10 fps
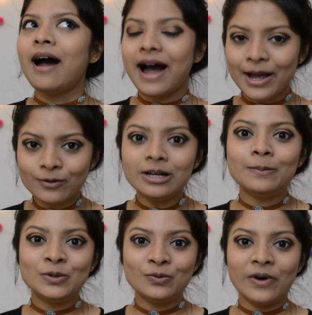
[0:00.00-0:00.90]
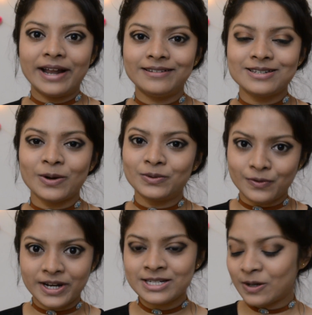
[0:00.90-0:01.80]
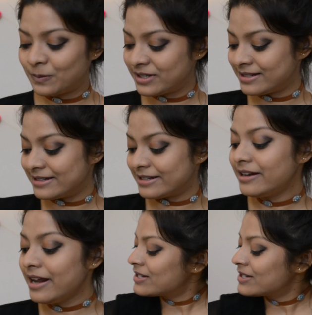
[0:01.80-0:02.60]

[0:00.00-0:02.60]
I would love to wear this on the rest of the season.